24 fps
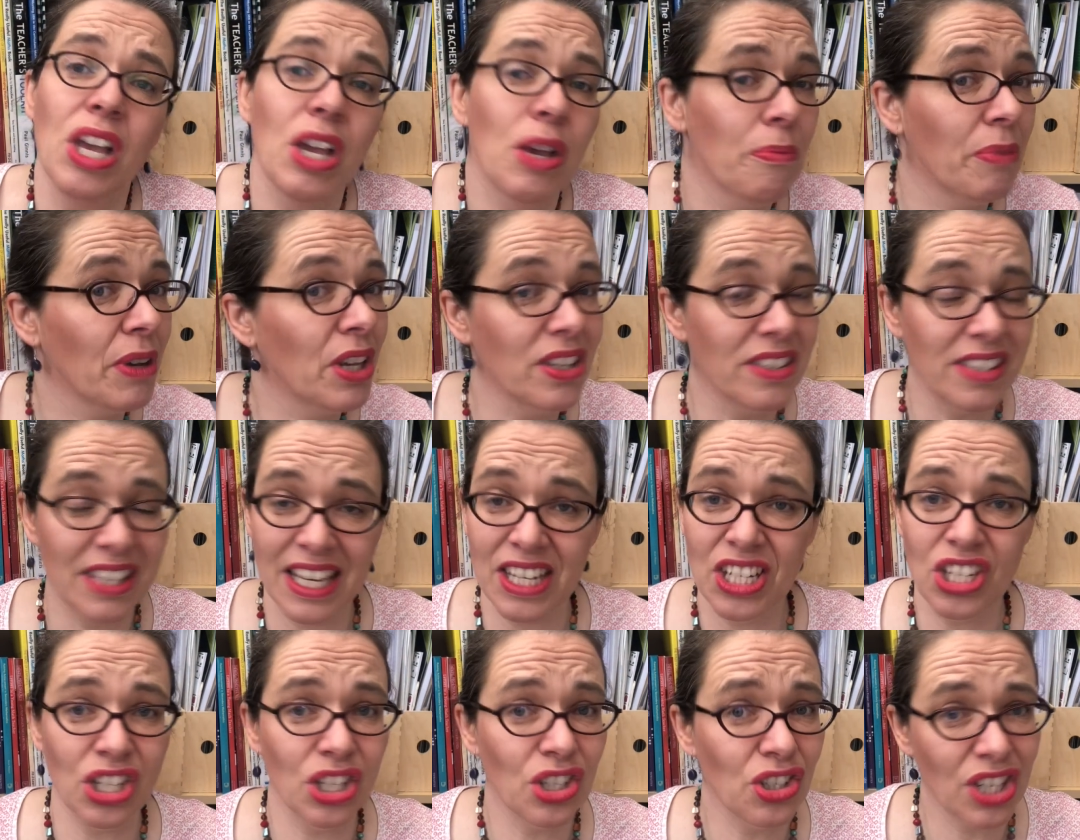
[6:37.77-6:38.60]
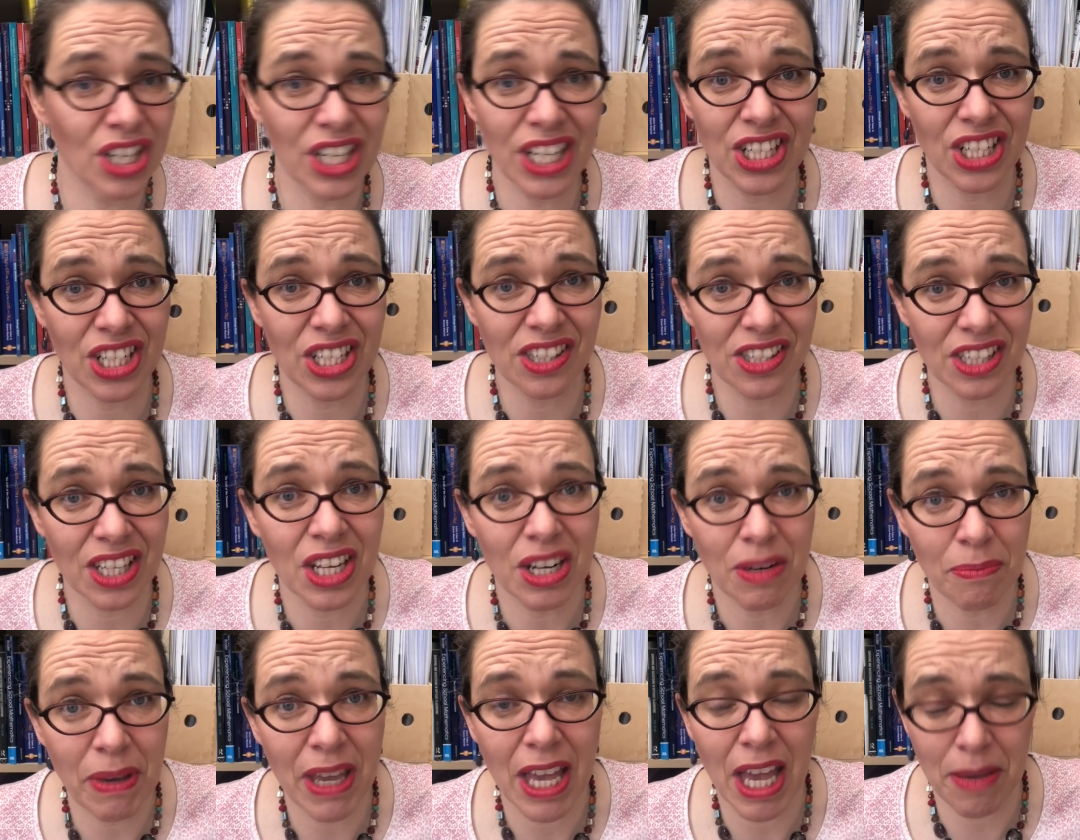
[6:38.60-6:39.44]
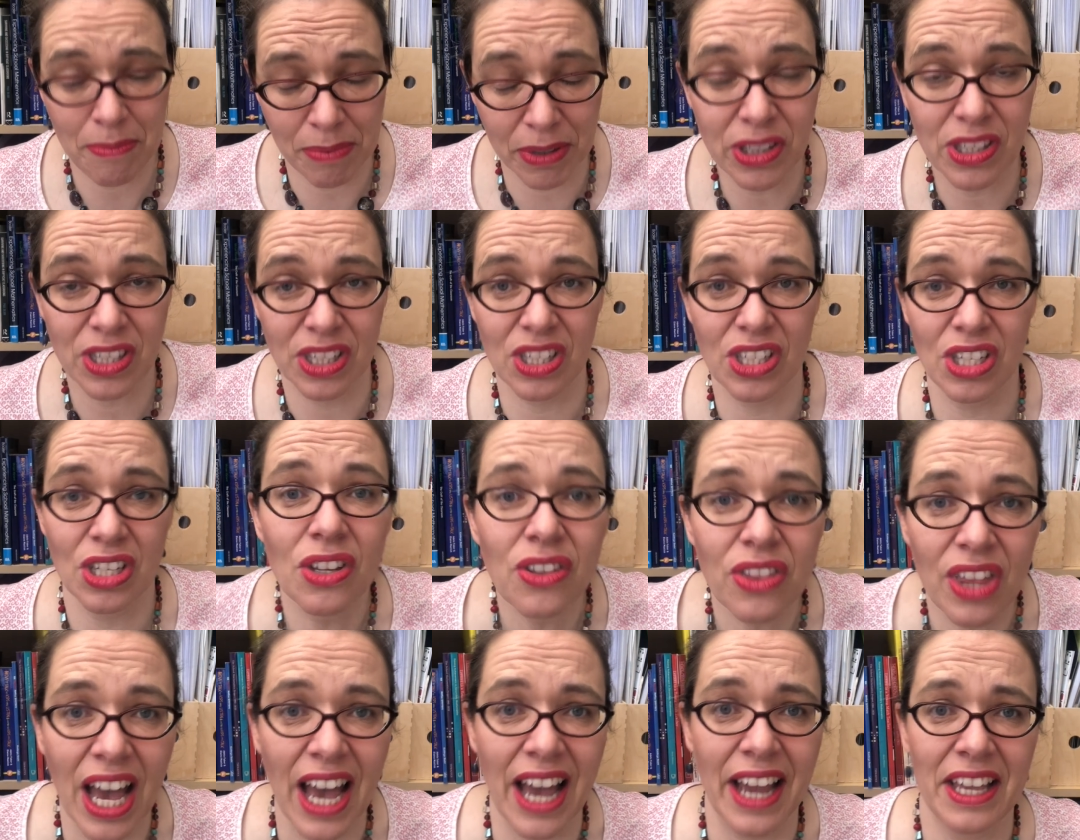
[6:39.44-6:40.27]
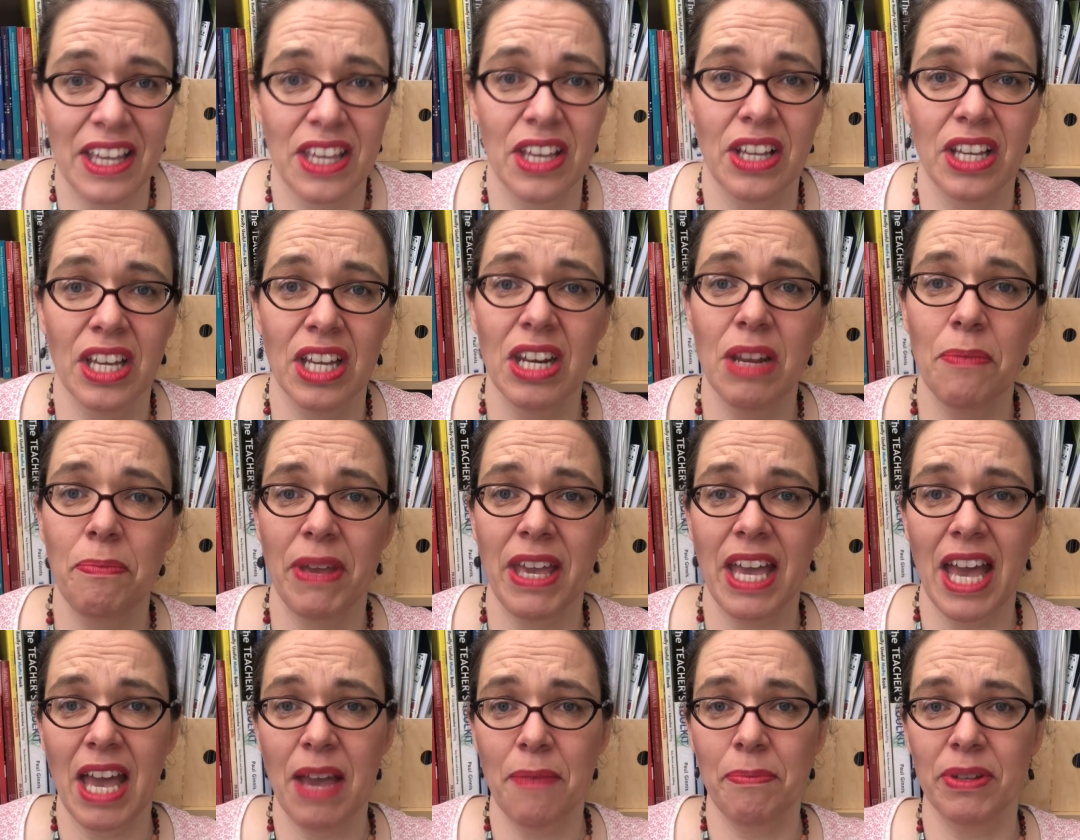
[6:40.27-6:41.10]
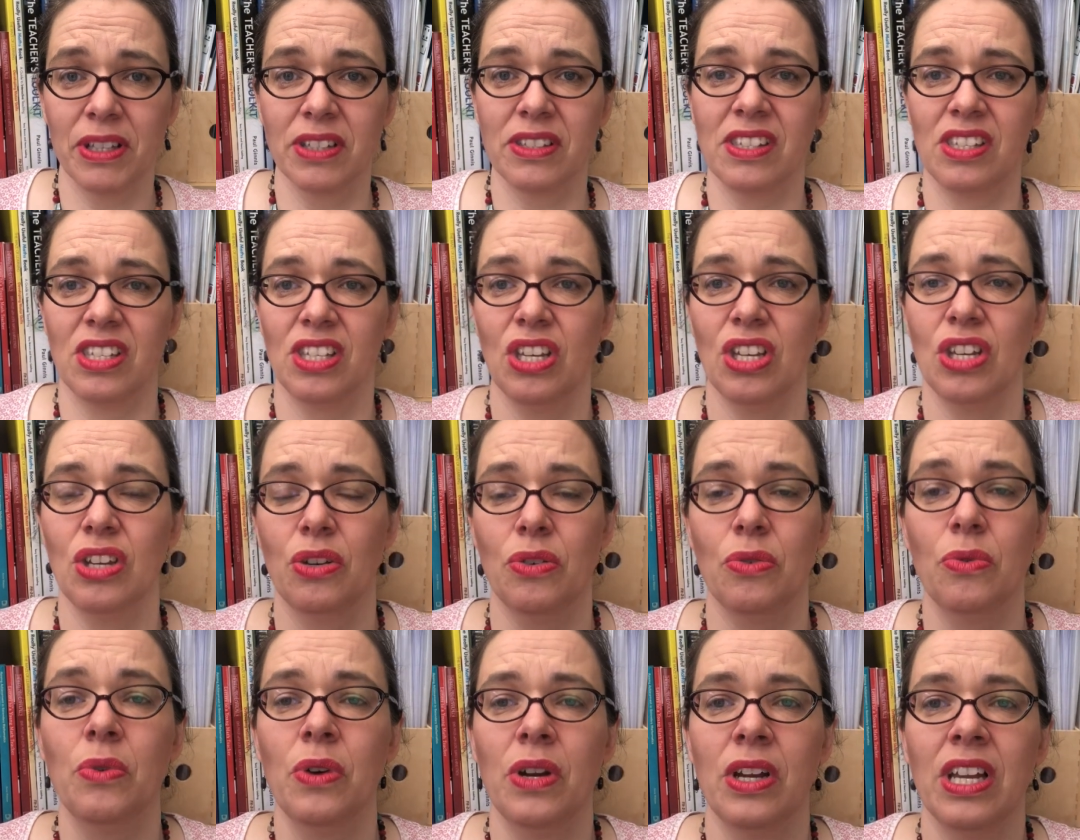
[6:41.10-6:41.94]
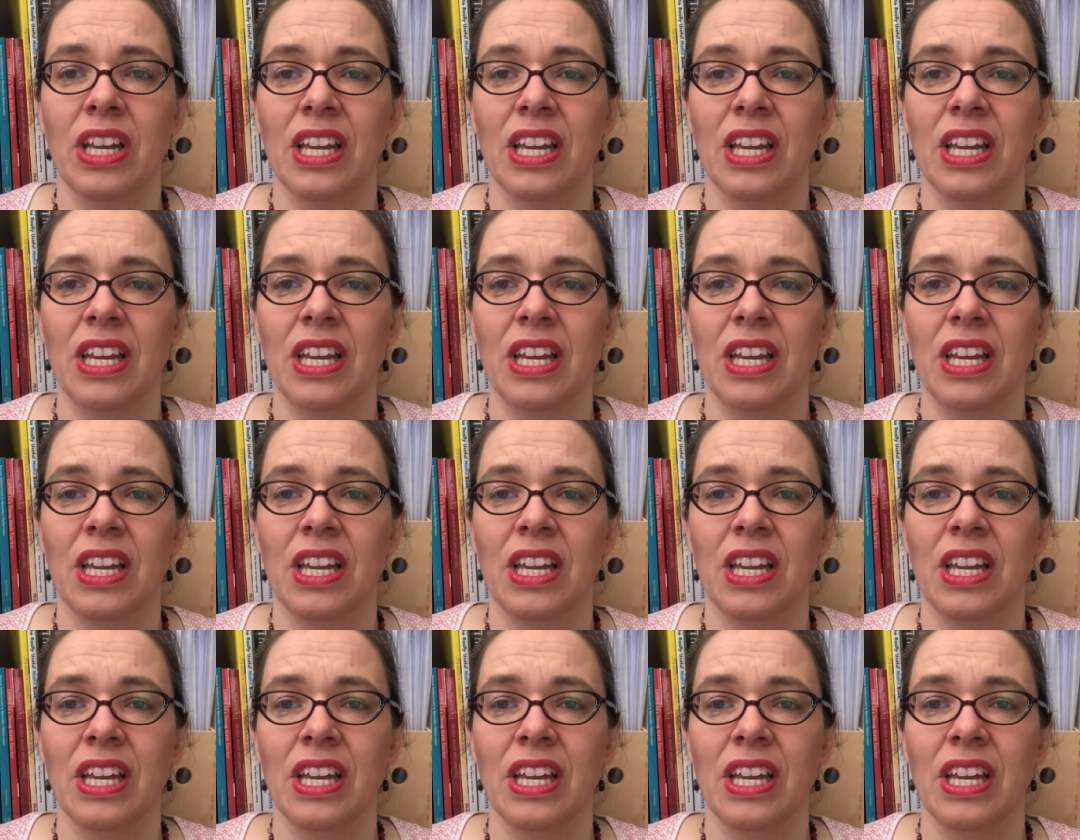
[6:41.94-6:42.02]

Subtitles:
because then children are just going to be able to do that. You're going to be able to